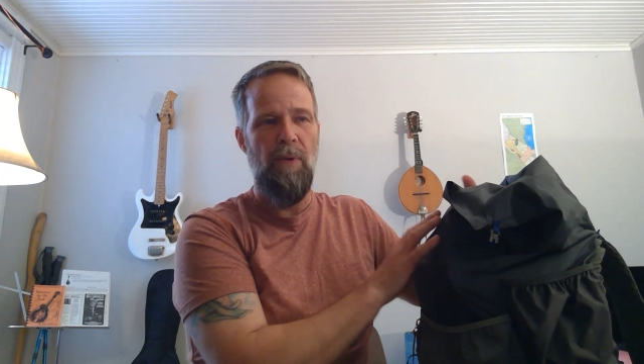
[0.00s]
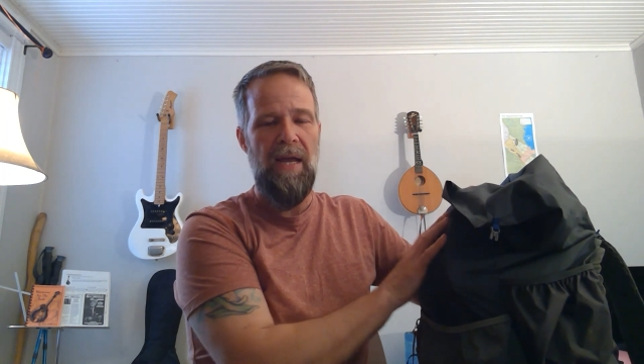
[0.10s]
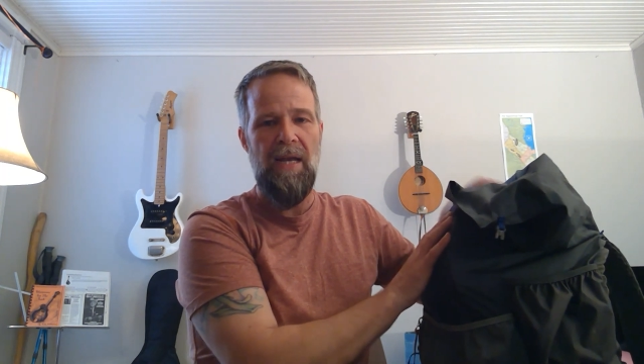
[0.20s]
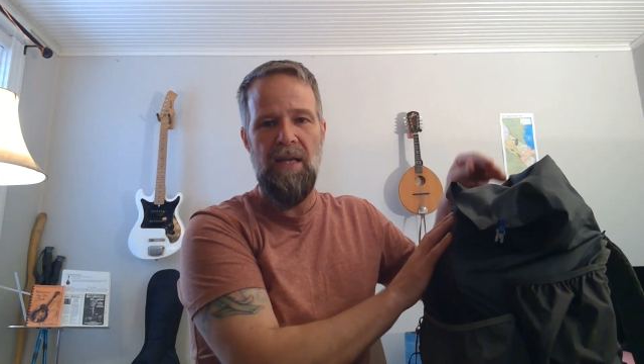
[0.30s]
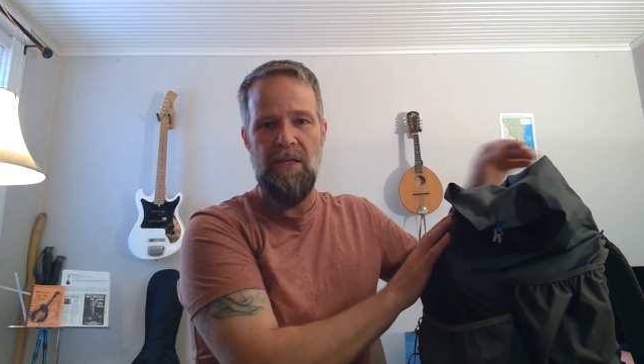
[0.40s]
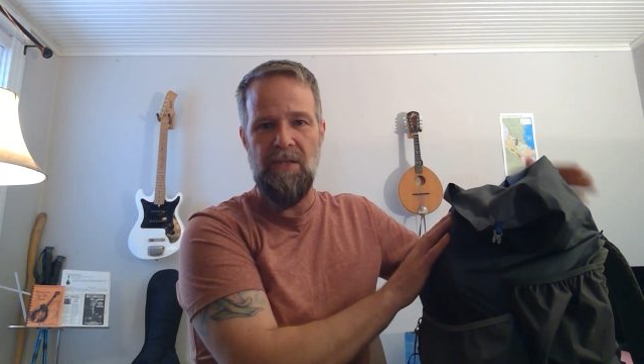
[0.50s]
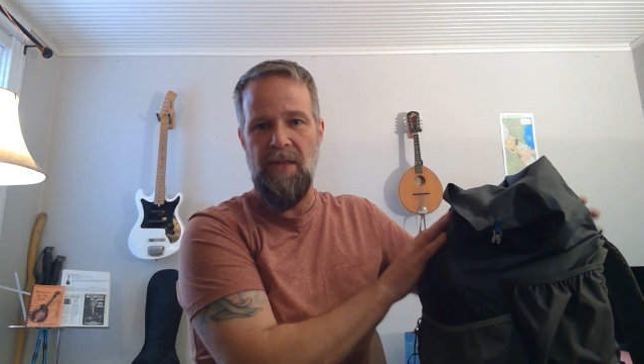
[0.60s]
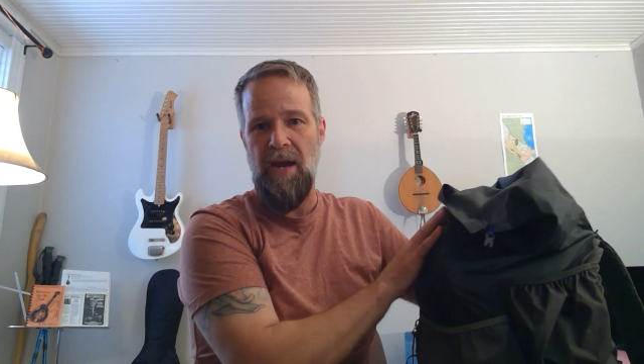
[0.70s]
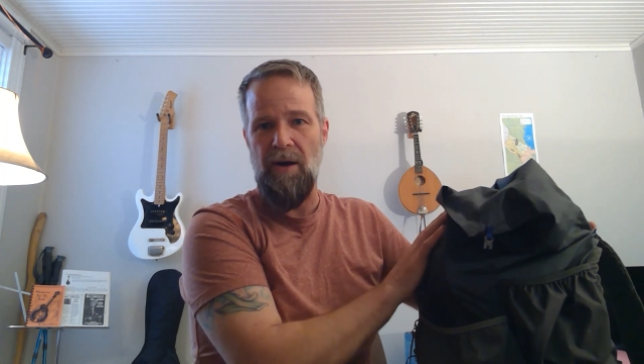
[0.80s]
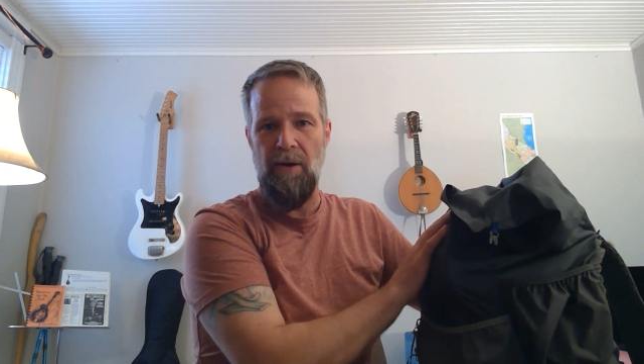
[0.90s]
weight is
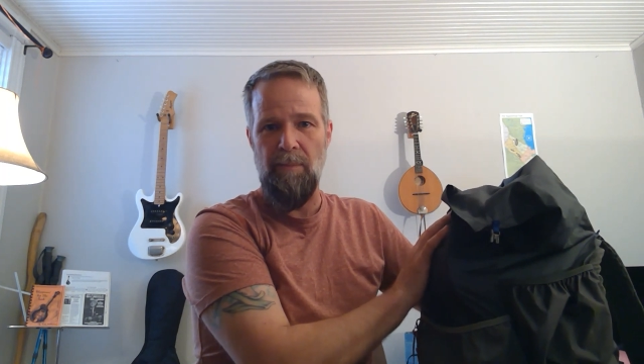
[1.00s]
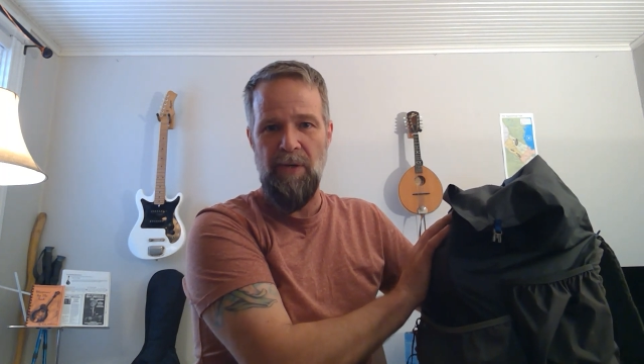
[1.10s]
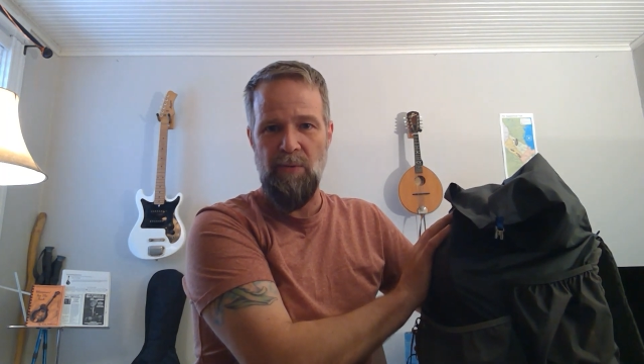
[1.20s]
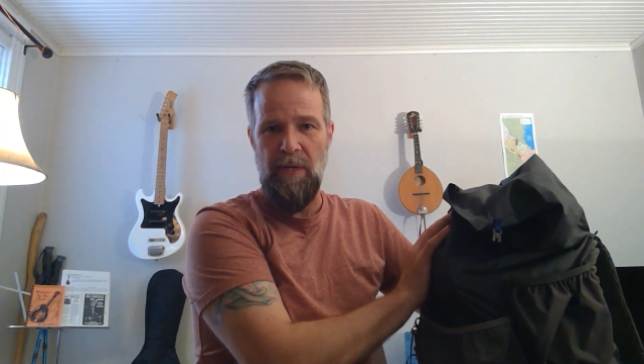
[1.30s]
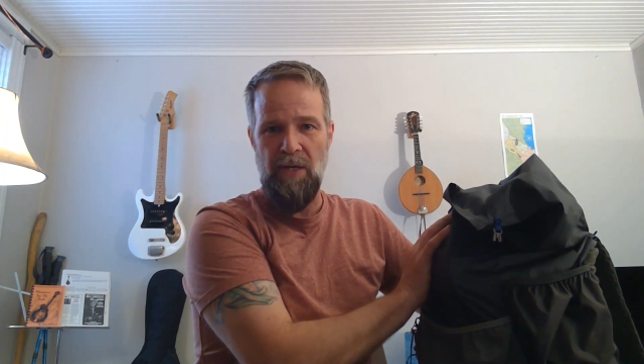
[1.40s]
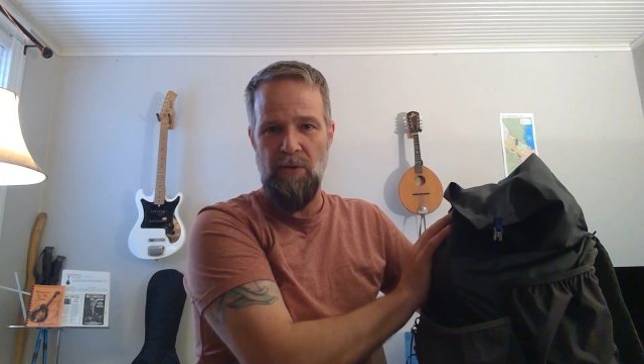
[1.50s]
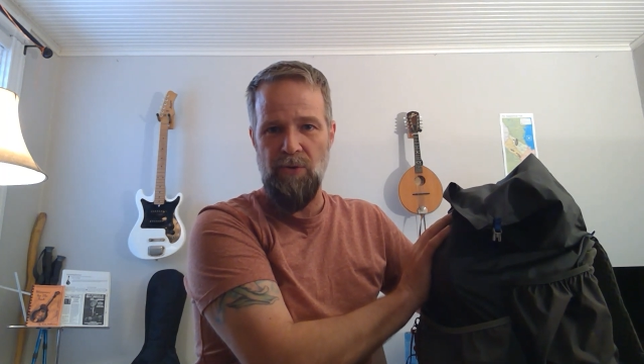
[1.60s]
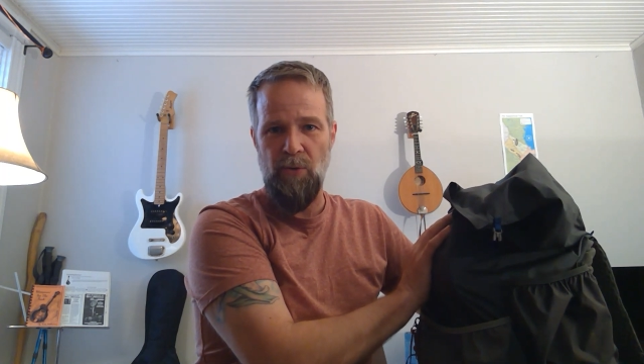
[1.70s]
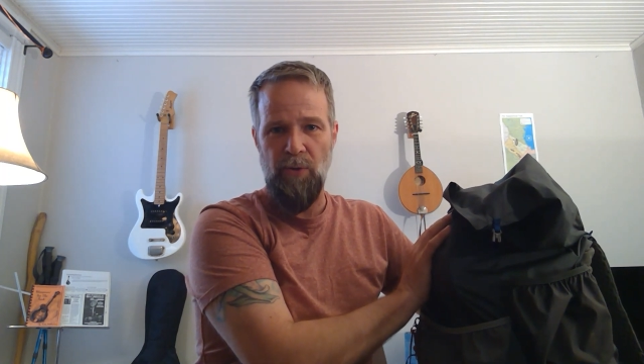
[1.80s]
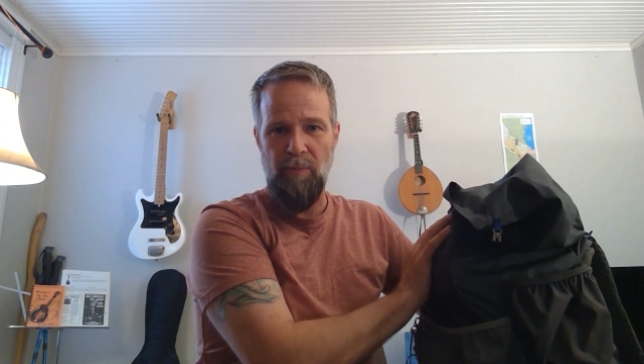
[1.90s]
there between your
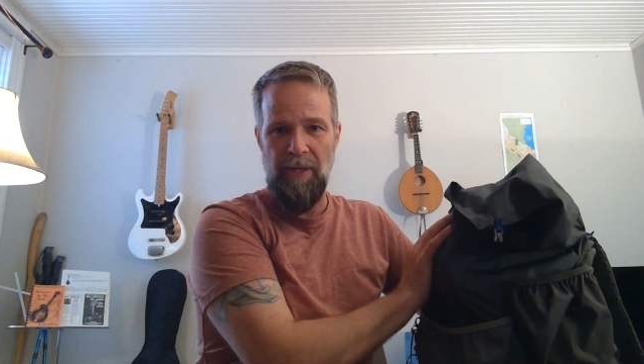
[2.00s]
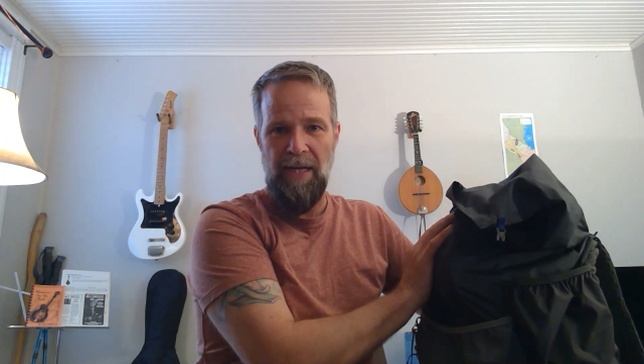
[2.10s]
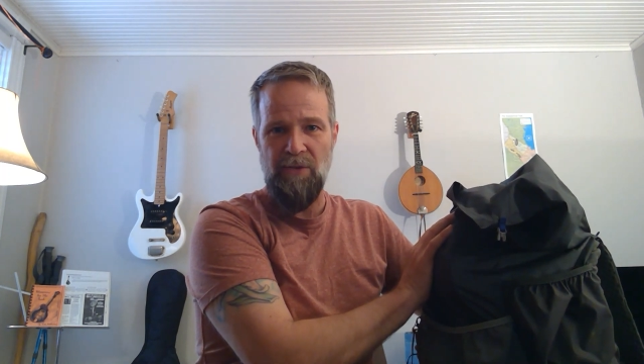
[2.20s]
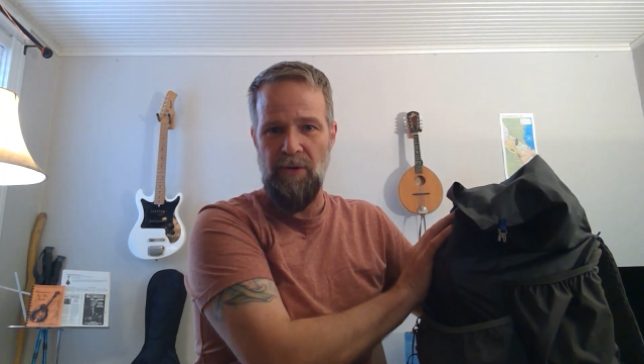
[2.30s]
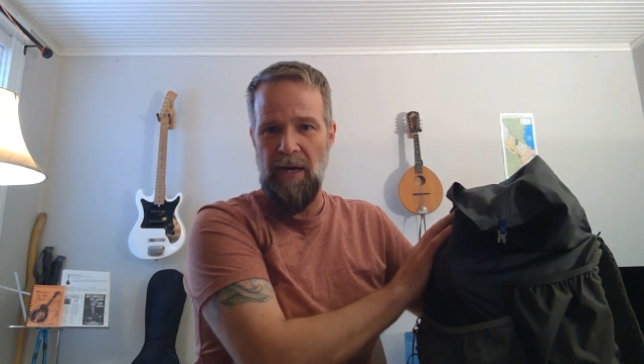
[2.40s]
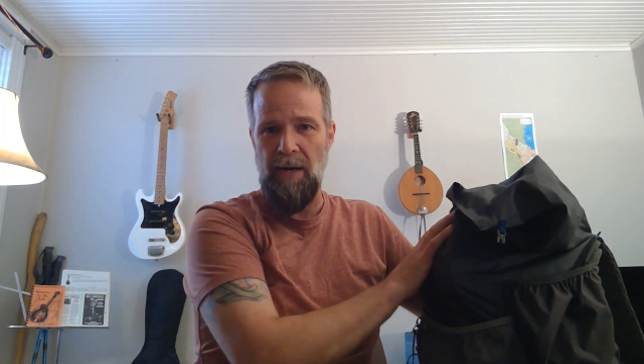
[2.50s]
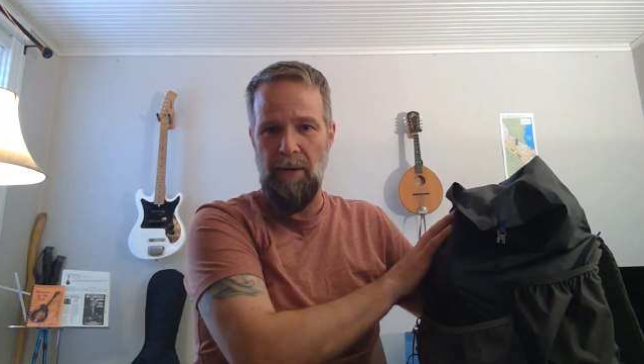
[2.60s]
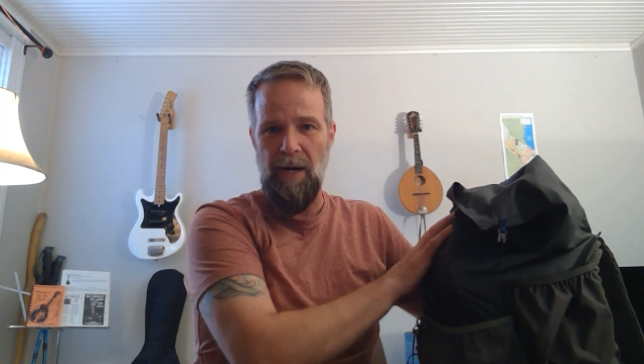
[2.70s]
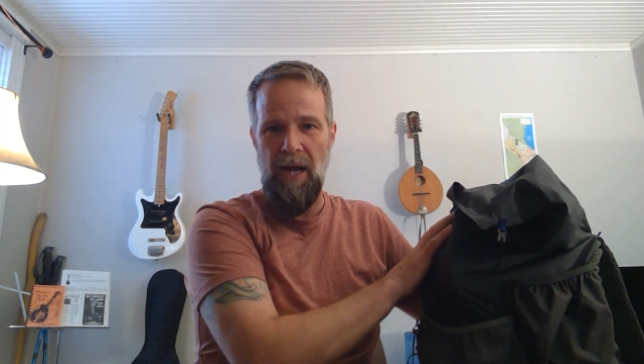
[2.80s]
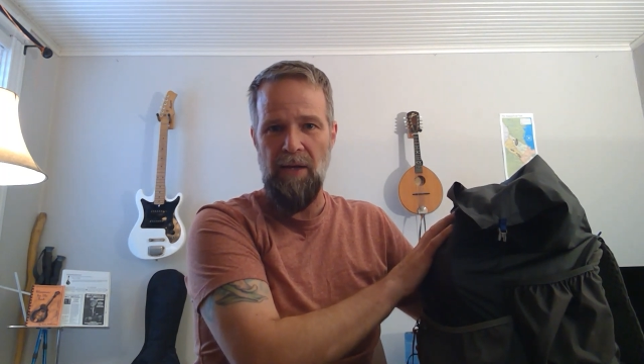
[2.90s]
shoulder blades or
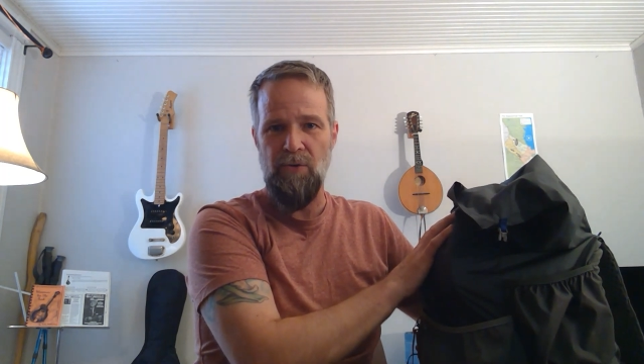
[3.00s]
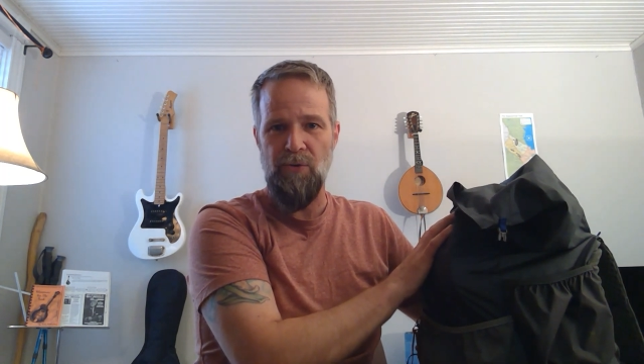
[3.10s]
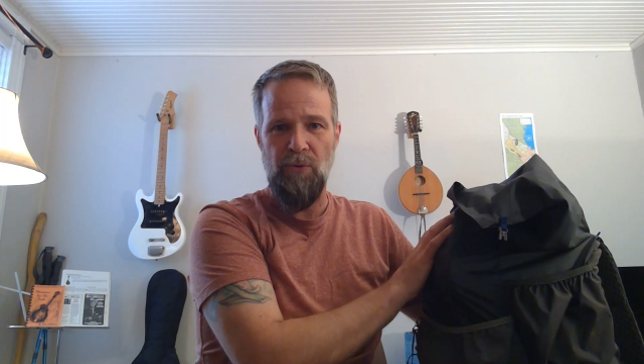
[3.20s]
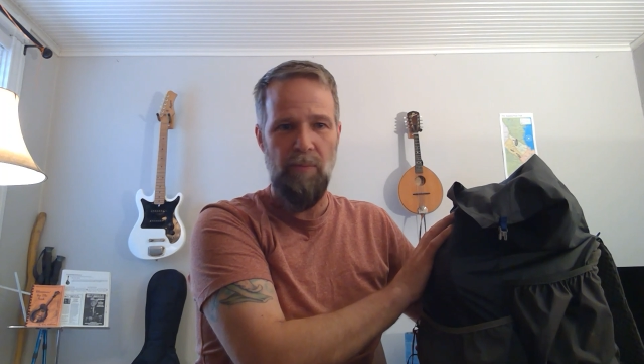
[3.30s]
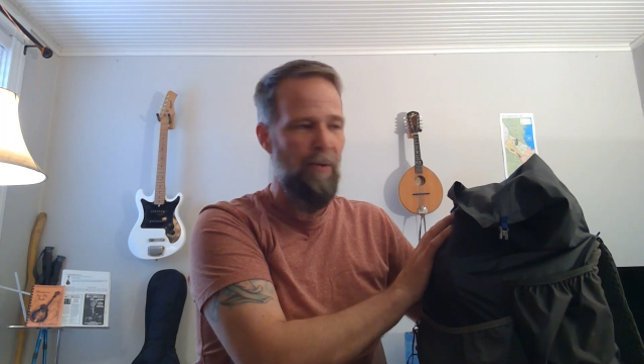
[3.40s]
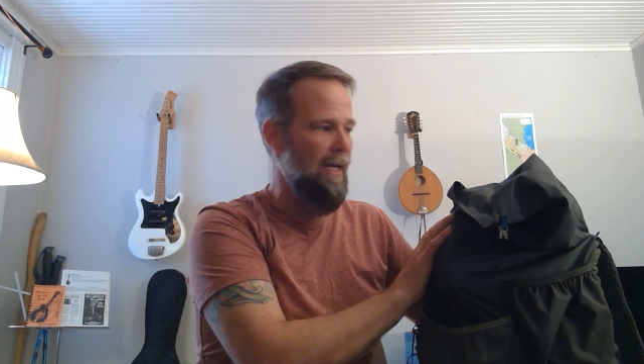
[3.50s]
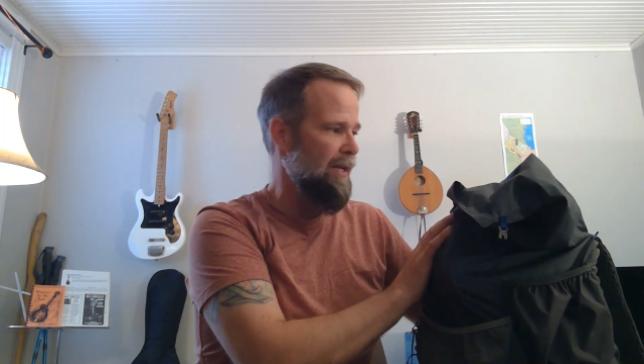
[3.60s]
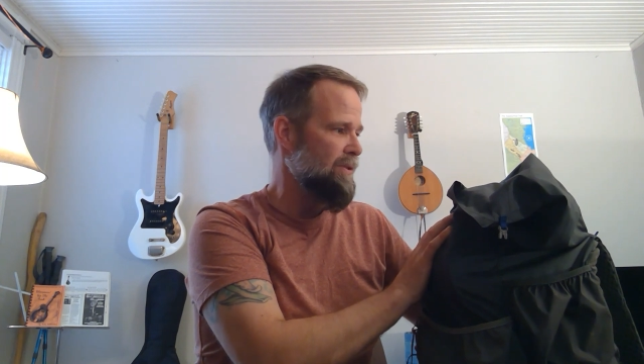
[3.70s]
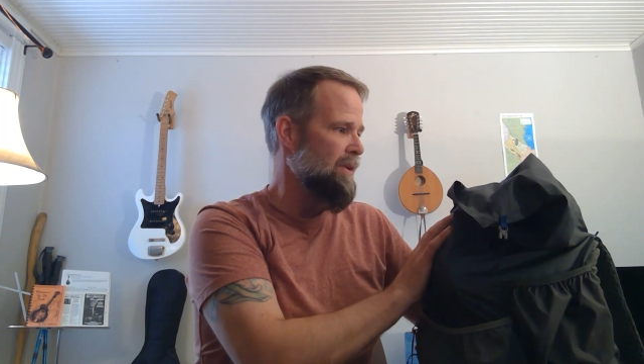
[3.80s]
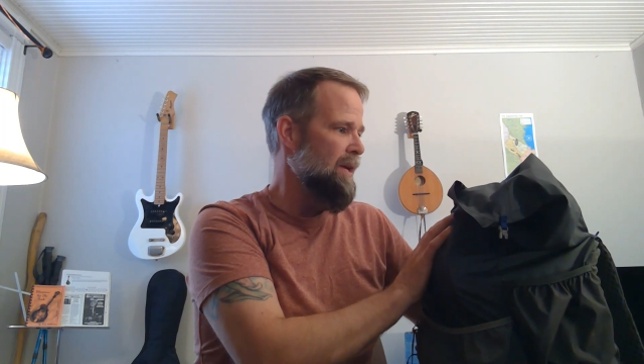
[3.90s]
at your shoulder
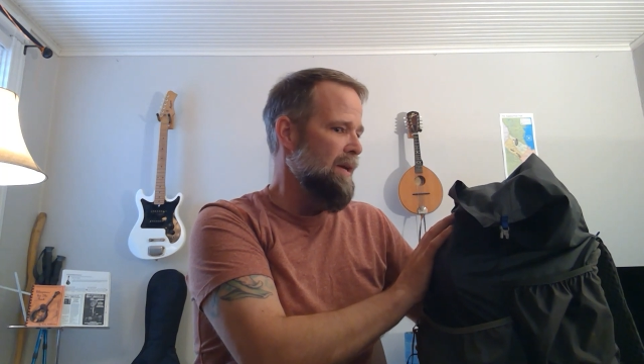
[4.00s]
blades